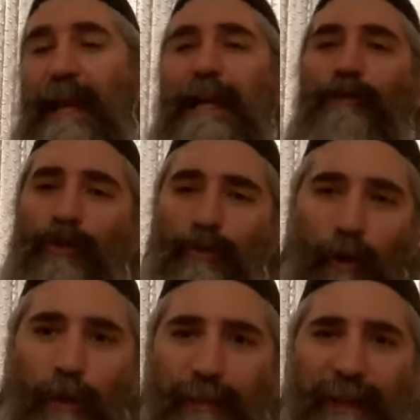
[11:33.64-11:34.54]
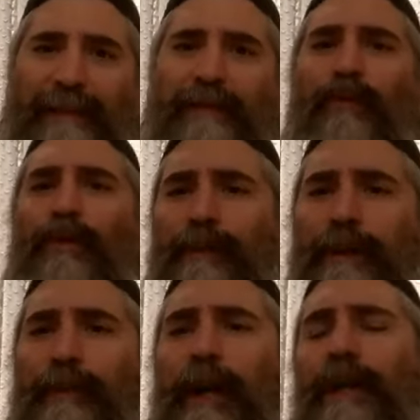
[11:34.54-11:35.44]
And the small piece will
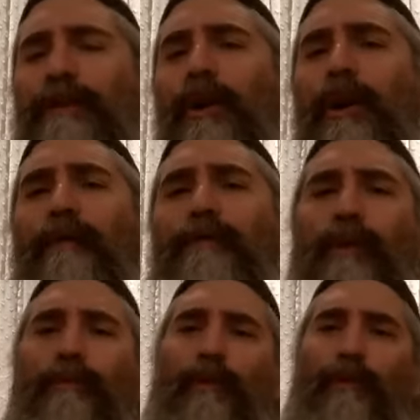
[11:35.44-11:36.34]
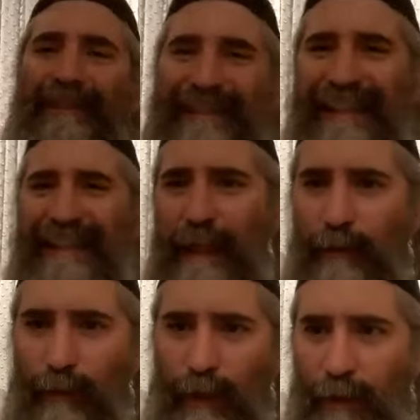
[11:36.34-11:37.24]
be part of the motzi
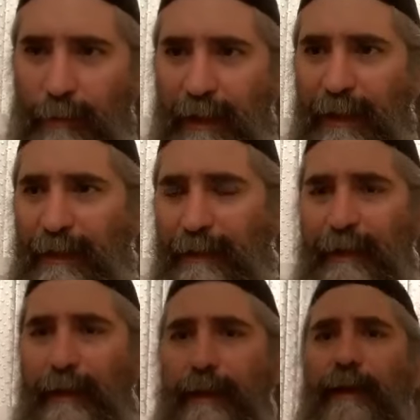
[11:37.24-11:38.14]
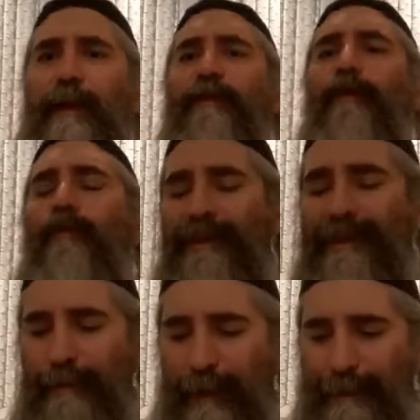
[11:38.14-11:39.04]
that we're going to be eating for
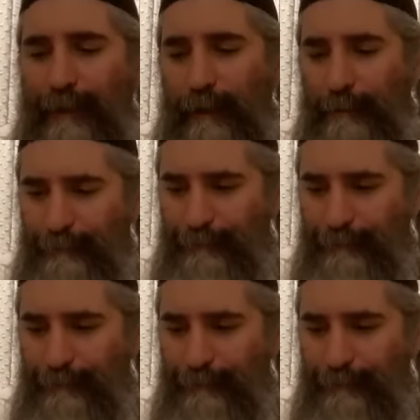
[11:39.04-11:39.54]
motzi matzah.